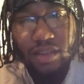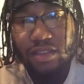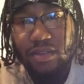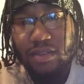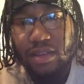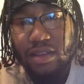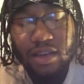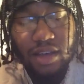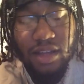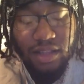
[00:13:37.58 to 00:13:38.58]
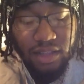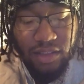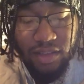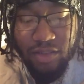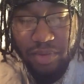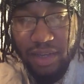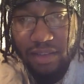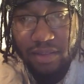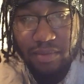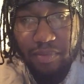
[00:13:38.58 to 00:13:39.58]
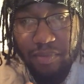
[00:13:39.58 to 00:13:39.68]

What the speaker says: So this place,